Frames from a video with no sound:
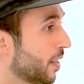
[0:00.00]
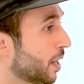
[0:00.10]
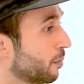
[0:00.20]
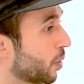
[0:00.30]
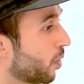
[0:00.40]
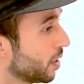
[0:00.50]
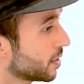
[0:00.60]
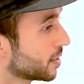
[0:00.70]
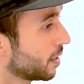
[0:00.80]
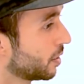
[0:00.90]
That
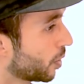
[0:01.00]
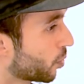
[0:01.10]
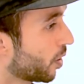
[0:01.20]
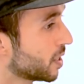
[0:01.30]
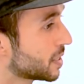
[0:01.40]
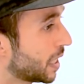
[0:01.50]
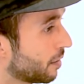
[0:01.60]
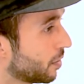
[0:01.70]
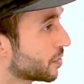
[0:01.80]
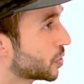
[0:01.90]
requires requires a
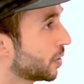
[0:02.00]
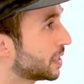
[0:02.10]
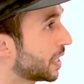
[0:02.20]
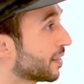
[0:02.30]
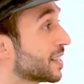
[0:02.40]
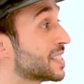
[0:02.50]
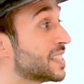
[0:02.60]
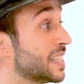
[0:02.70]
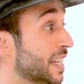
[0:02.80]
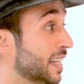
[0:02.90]
level of storytelling that's
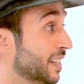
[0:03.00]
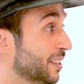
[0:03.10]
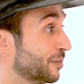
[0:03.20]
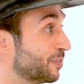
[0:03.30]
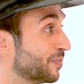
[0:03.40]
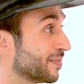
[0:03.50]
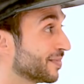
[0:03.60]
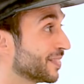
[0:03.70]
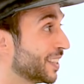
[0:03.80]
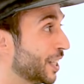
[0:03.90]
sticky, mm-hmm.
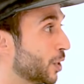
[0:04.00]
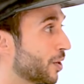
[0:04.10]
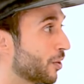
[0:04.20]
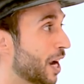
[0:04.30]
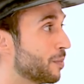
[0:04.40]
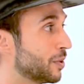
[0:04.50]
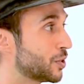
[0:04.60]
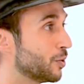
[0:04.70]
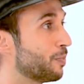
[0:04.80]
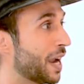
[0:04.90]
you know, where you're able
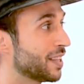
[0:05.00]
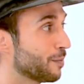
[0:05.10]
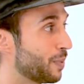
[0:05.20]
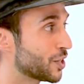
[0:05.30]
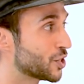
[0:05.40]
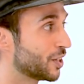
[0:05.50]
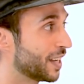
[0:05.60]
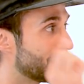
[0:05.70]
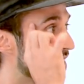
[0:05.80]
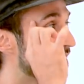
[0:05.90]
to paint the picture
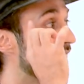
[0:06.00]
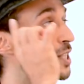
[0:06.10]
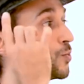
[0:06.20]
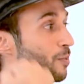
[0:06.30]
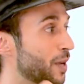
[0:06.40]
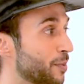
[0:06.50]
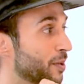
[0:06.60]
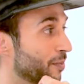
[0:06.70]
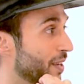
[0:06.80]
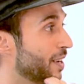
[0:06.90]
and it stays with
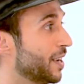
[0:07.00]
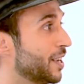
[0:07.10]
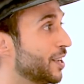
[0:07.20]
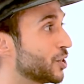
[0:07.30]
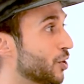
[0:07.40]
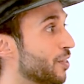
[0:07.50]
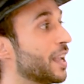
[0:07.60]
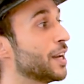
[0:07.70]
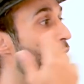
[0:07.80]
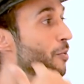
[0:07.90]
people. So
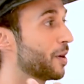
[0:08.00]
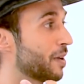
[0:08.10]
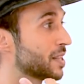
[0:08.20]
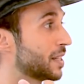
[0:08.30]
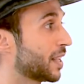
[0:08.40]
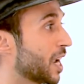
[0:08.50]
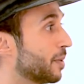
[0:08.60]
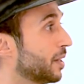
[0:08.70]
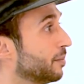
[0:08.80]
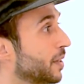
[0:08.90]
they know about Ras Al Khaimah.